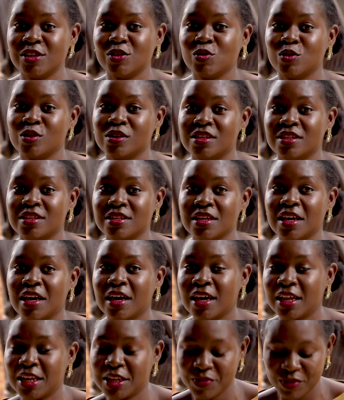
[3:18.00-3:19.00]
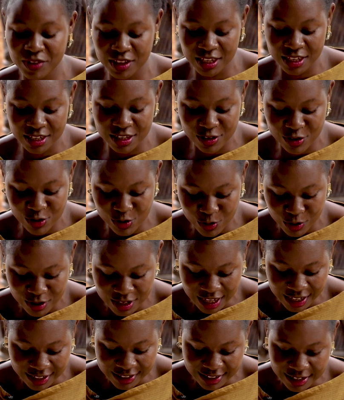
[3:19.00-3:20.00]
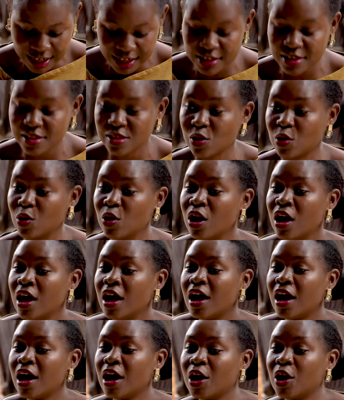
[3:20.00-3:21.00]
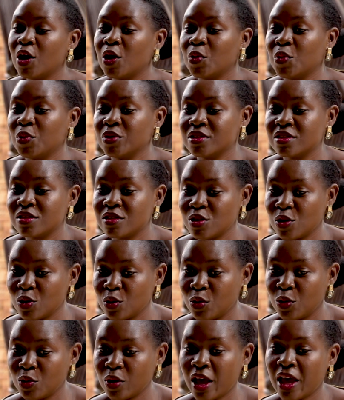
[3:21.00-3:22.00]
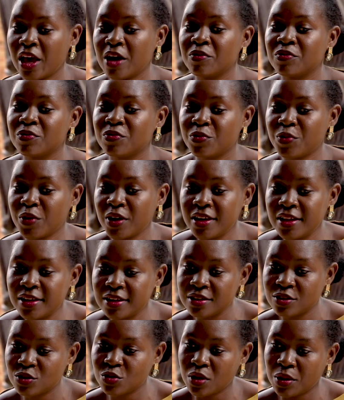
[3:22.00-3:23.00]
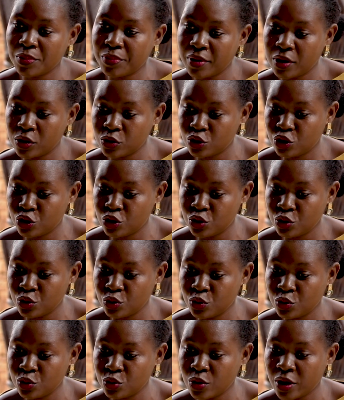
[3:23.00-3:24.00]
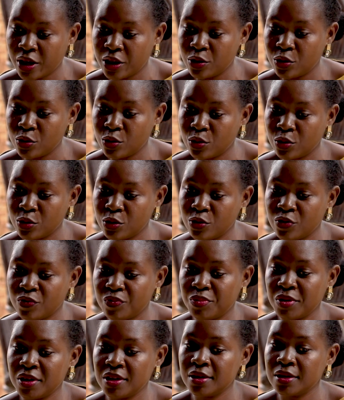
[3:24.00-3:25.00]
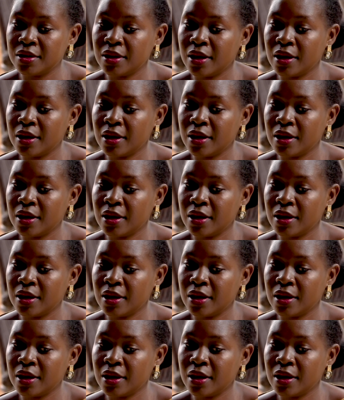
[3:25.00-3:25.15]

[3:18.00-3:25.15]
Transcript: not leaving any stone unturned. So, I have read a little about you. I know you've been,